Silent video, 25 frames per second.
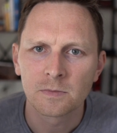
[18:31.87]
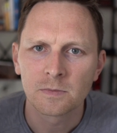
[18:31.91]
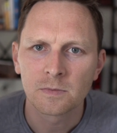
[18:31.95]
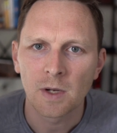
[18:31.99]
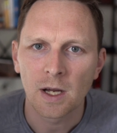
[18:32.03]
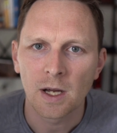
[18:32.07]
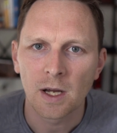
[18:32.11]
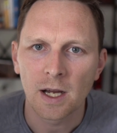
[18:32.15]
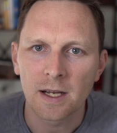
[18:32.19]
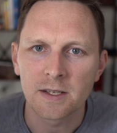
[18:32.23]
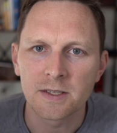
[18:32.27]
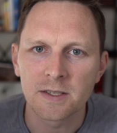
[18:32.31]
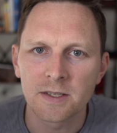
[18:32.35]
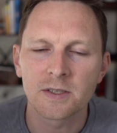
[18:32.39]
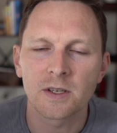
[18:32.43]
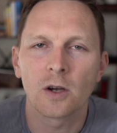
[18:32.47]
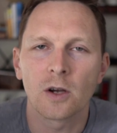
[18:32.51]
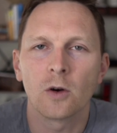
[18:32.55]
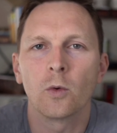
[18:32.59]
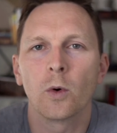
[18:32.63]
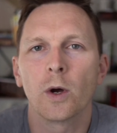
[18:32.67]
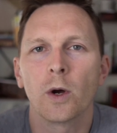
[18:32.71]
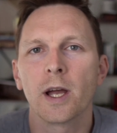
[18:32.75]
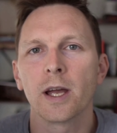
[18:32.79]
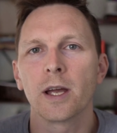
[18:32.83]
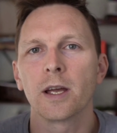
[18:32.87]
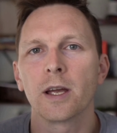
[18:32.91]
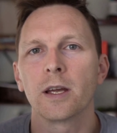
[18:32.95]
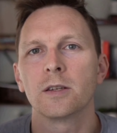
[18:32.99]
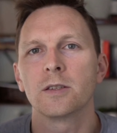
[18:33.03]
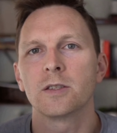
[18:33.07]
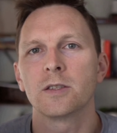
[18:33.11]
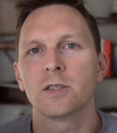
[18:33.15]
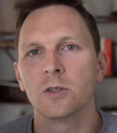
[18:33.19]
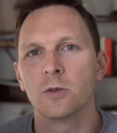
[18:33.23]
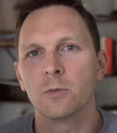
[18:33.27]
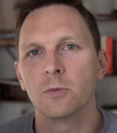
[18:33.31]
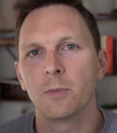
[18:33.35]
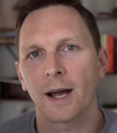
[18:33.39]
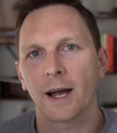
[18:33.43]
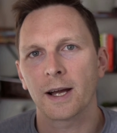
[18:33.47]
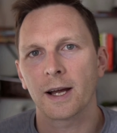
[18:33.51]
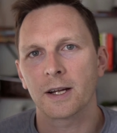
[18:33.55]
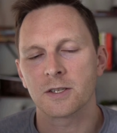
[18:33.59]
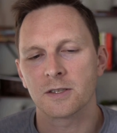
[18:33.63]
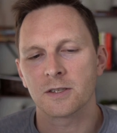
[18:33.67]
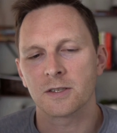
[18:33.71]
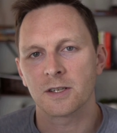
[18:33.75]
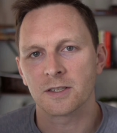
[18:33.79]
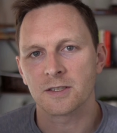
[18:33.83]
as a way to
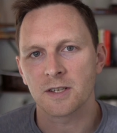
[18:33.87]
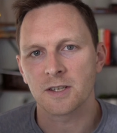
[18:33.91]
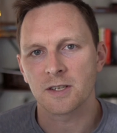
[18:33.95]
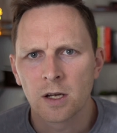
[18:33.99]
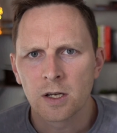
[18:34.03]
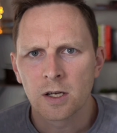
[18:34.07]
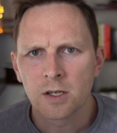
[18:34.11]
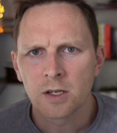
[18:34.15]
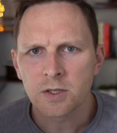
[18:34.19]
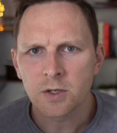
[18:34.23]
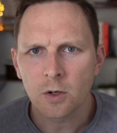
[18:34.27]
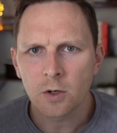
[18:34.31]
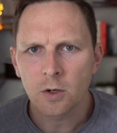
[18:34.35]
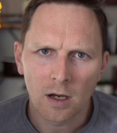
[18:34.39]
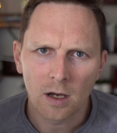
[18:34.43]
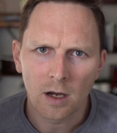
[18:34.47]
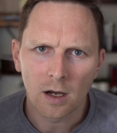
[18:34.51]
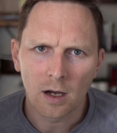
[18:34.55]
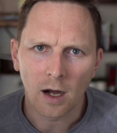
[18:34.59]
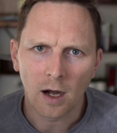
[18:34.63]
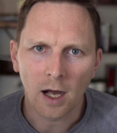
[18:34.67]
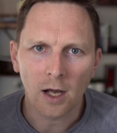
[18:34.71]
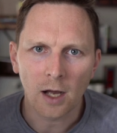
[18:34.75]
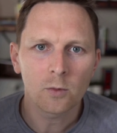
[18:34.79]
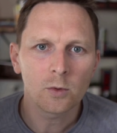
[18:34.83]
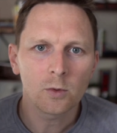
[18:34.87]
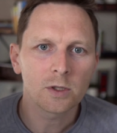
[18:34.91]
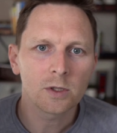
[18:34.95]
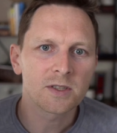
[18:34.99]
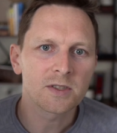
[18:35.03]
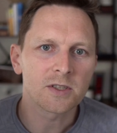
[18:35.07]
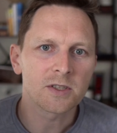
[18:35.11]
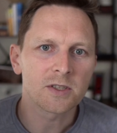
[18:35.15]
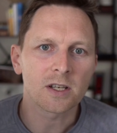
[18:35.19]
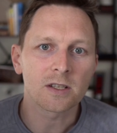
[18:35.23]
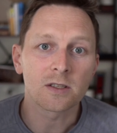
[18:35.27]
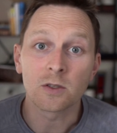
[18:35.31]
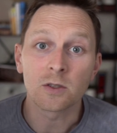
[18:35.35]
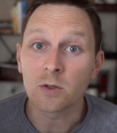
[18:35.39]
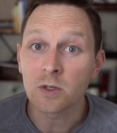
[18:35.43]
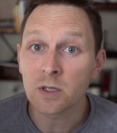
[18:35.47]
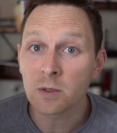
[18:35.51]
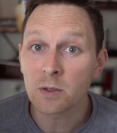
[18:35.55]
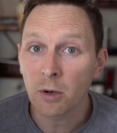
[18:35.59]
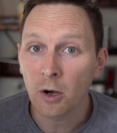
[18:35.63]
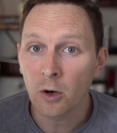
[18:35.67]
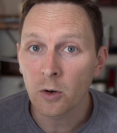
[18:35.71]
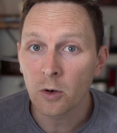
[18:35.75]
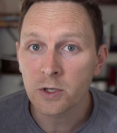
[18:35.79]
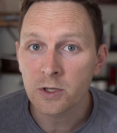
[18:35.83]
package things up. So I would suggest using
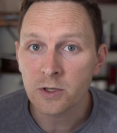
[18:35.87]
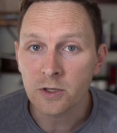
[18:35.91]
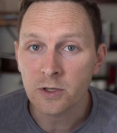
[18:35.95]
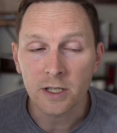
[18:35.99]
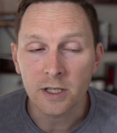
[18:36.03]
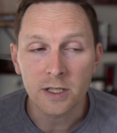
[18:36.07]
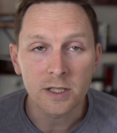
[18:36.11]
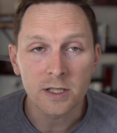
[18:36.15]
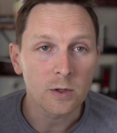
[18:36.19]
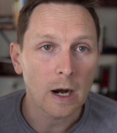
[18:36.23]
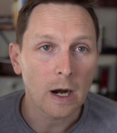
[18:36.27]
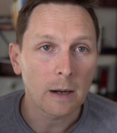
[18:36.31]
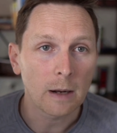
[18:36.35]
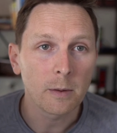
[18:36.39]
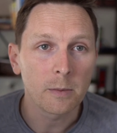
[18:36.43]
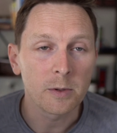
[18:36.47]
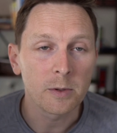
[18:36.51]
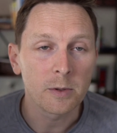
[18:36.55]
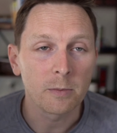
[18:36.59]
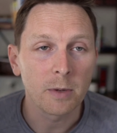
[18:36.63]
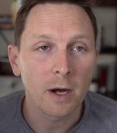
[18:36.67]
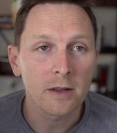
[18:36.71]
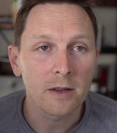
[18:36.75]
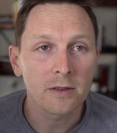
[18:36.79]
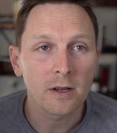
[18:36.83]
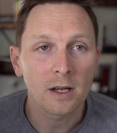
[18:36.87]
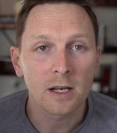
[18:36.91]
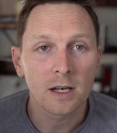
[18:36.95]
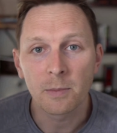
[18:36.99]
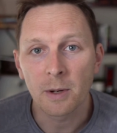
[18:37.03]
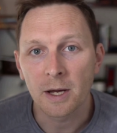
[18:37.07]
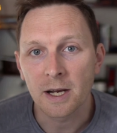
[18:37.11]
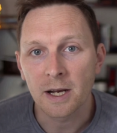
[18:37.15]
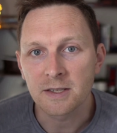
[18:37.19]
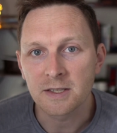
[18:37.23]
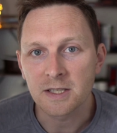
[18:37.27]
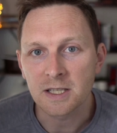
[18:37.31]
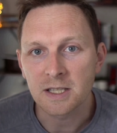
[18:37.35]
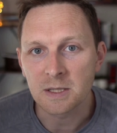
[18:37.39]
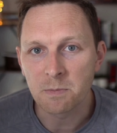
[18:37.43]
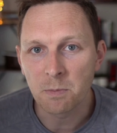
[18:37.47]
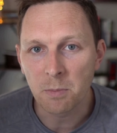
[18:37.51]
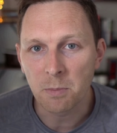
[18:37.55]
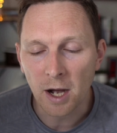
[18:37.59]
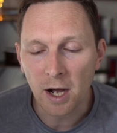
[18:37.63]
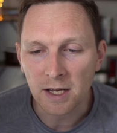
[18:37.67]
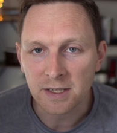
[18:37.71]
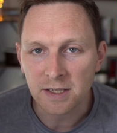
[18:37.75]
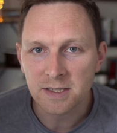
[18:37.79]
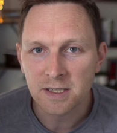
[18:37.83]
Poetry to wrap up your Python dependencies,
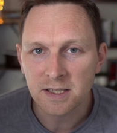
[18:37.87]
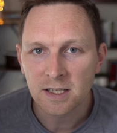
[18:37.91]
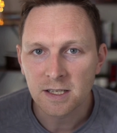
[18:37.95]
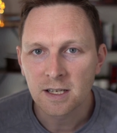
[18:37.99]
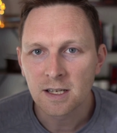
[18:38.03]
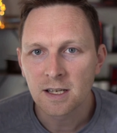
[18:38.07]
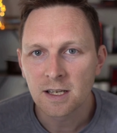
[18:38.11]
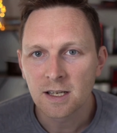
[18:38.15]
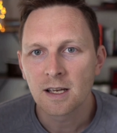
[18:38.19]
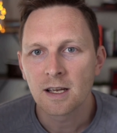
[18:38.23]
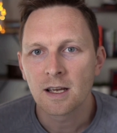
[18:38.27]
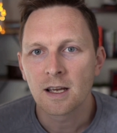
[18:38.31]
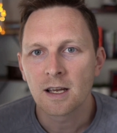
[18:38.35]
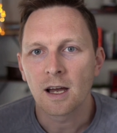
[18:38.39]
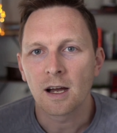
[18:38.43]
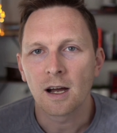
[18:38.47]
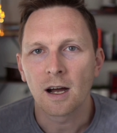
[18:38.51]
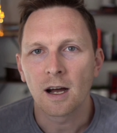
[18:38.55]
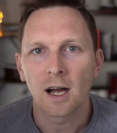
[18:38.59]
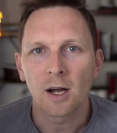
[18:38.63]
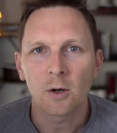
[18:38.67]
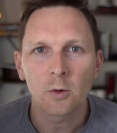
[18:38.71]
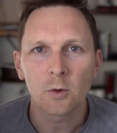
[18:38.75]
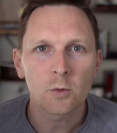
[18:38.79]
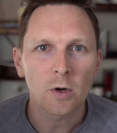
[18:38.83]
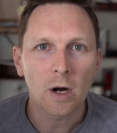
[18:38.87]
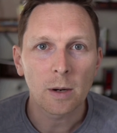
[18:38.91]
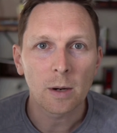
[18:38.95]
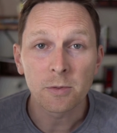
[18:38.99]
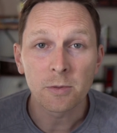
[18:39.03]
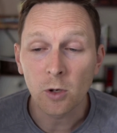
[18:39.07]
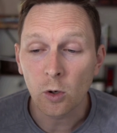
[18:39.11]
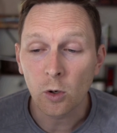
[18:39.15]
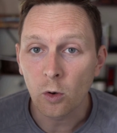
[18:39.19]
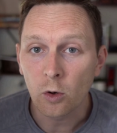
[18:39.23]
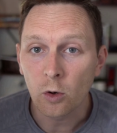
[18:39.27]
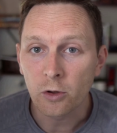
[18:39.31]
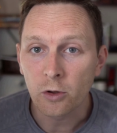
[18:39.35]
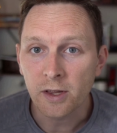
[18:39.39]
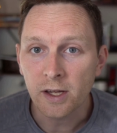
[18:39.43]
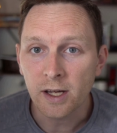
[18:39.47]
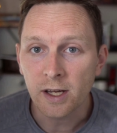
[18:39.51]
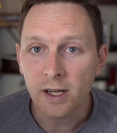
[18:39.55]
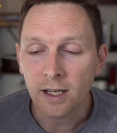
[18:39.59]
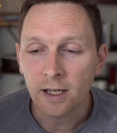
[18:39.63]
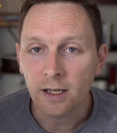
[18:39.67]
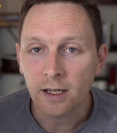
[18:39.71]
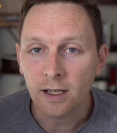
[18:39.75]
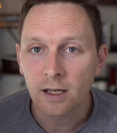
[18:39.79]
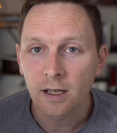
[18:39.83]
but I would wrap the whole
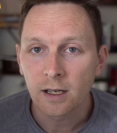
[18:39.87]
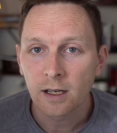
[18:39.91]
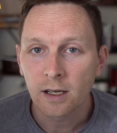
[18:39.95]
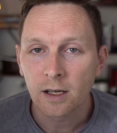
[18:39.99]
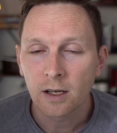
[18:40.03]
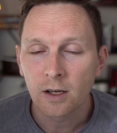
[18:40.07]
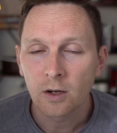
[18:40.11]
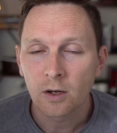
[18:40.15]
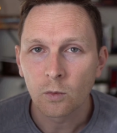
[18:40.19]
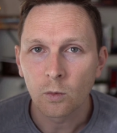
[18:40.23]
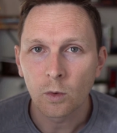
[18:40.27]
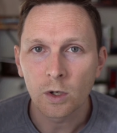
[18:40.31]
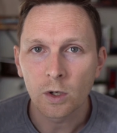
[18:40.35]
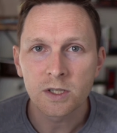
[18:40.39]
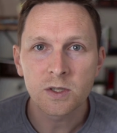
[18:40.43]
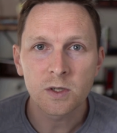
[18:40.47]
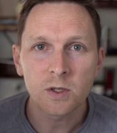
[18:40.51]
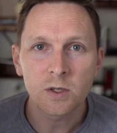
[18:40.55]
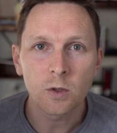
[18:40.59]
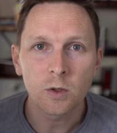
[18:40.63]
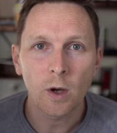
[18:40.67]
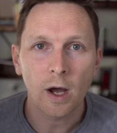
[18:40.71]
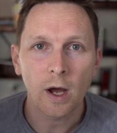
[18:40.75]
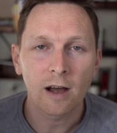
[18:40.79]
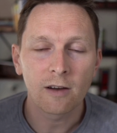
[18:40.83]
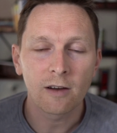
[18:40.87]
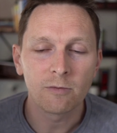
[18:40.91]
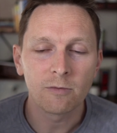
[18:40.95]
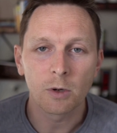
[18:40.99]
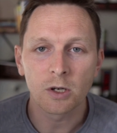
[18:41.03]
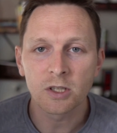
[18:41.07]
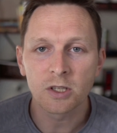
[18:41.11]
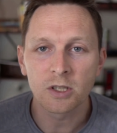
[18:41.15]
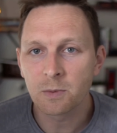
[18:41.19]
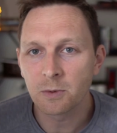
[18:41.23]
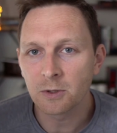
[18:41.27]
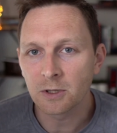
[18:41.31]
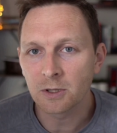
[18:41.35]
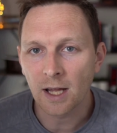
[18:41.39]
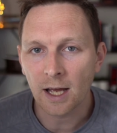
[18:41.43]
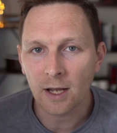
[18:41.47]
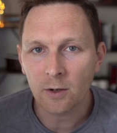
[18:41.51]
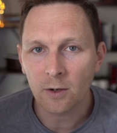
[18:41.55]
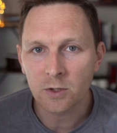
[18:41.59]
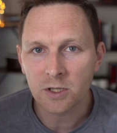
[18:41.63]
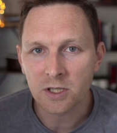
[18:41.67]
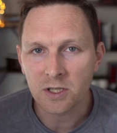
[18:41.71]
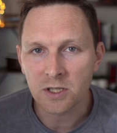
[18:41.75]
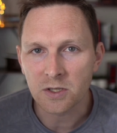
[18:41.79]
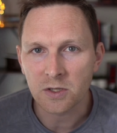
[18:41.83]
thing once you have multiple
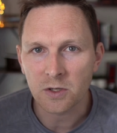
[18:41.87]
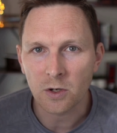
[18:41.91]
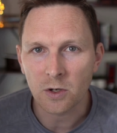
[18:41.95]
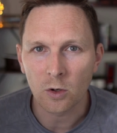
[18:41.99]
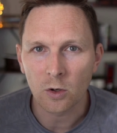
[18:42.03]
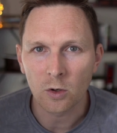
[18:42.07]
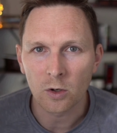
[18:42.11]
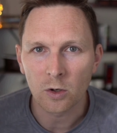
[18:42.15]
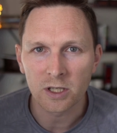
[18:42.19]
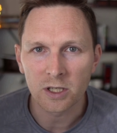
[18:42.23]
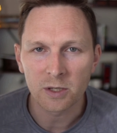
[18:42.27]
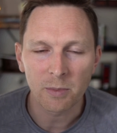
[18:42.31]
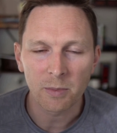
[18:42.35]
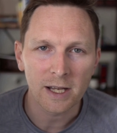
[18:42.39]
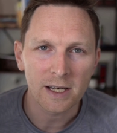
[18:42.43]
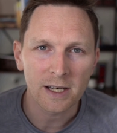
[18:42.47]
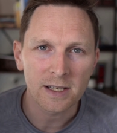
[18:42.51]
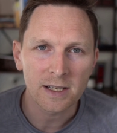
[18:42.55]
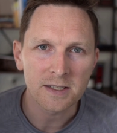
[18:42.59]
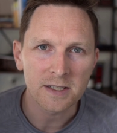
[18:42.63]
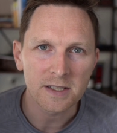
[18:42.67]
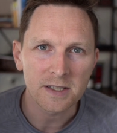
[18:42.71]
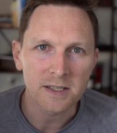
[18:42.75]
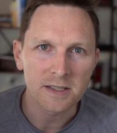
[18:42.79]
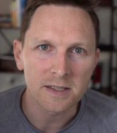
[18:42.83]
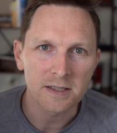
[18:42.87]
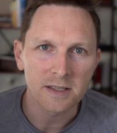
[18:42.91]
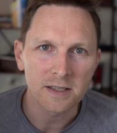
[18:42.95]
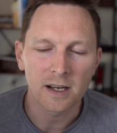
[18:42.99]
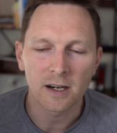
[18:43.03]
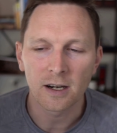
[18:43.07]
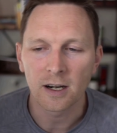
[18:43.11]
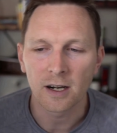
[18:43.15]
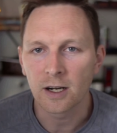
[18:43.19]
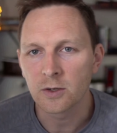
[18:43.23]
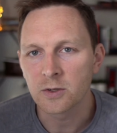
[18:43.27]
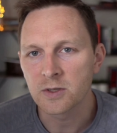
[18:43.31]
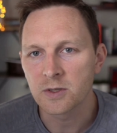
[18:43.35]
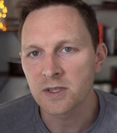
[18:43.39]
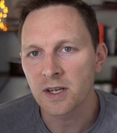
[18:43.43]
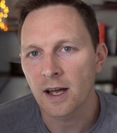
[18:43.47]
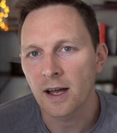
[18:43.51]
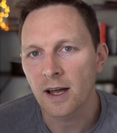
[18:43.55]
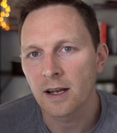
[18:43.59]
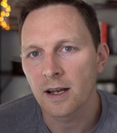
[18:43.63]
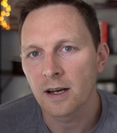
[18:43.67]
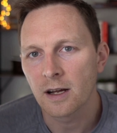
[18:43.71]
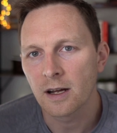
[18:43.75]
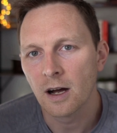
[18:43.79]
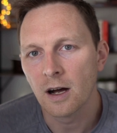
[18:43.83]
languages or dependencies that are
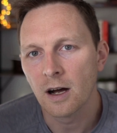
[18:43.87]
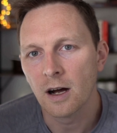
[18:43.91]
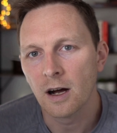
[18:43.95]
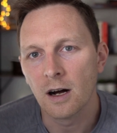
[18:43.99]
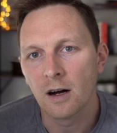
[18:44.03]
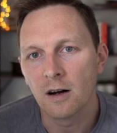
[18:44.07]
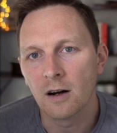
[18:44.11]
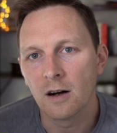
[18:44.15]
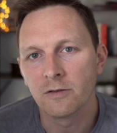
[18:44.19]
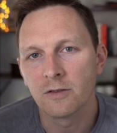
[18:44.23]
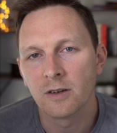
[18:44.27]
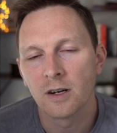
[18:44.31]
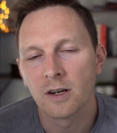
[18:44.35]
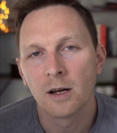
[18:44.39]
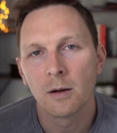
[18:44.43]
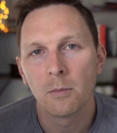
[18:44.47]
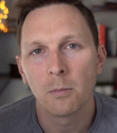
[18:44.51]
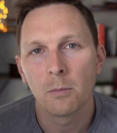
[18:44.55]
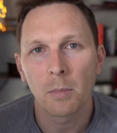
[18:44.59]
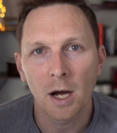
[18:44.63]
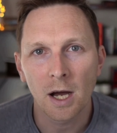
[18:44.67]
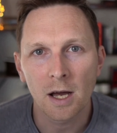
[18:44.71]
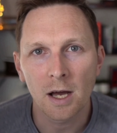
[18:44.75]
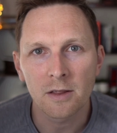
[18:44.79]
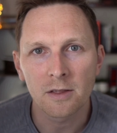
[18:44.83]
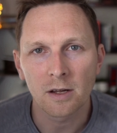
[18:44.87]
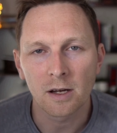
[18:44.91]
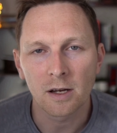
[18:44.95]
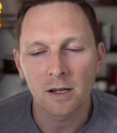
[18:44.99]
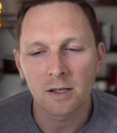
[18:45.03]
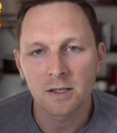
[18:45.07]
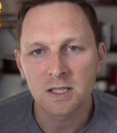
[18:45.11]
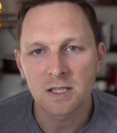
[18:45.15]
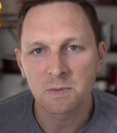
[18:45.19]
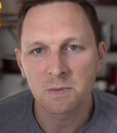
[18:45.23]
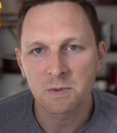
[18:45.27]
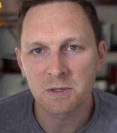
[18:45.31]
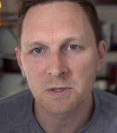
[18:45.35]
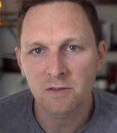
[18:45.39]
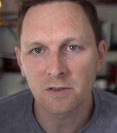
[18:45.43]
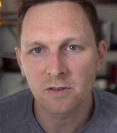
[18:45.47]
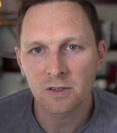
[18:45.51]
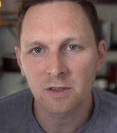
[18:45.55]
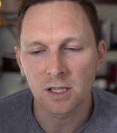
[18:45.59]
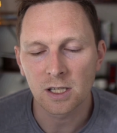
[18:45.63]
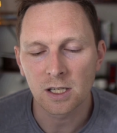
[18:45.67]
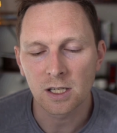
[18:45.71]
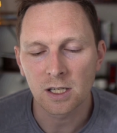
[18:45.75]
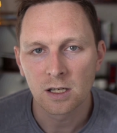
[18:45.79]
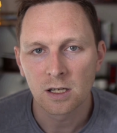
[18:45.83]
outside of Python
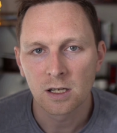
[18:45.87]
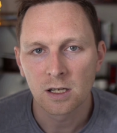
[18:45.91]
specifically